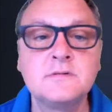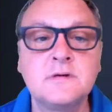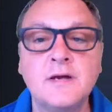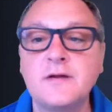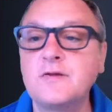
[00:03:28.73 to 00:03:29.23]

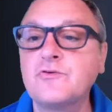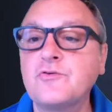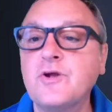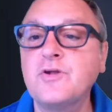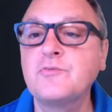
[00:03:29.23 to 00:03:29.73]
I can
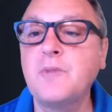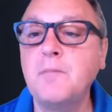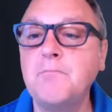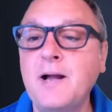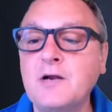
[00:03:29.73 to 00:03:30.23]
change my
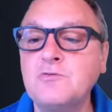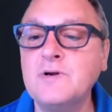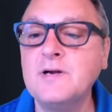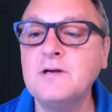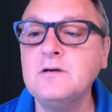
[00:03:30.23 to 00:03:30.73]

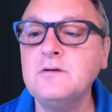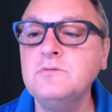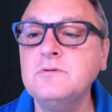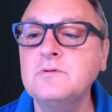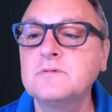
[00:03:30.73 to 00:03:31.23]
background